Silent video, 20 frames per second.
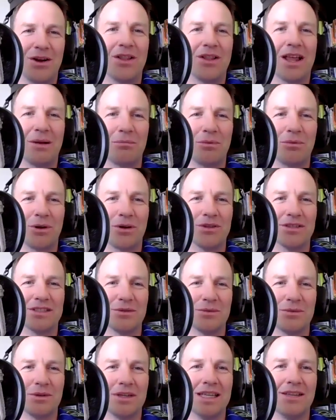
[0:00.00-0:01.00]
there are a lot of
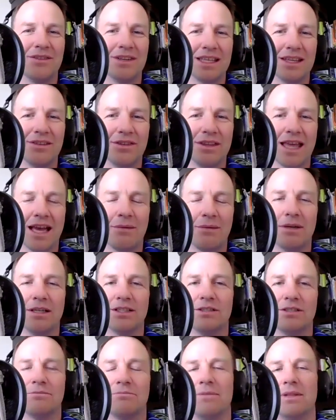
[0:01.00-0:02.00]
brokers that wouldn't even give you
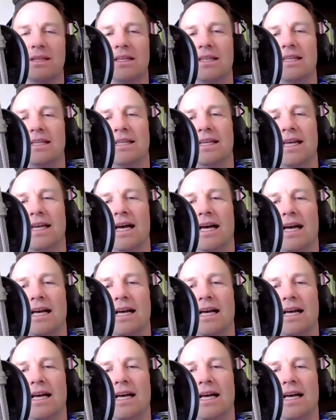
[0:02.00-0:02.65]
that much.